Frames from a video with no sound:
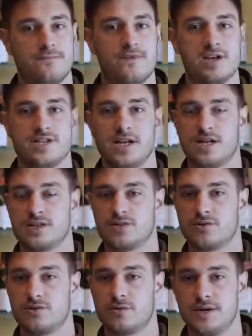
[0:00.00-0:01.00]
fresh English
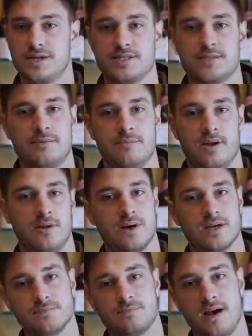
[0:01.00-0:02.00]
strawberries, but it
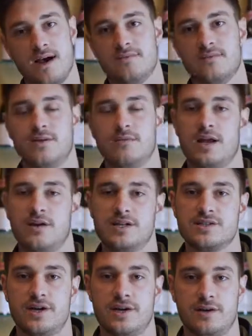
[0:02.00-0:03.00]
works perfectly well on
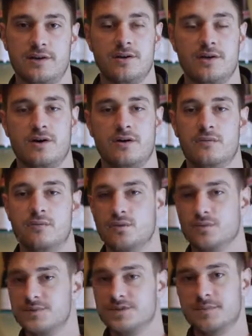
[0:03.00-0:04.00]
its own on a
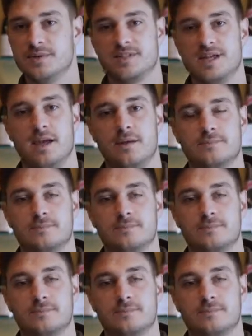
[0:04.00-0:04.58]
warm summer's day.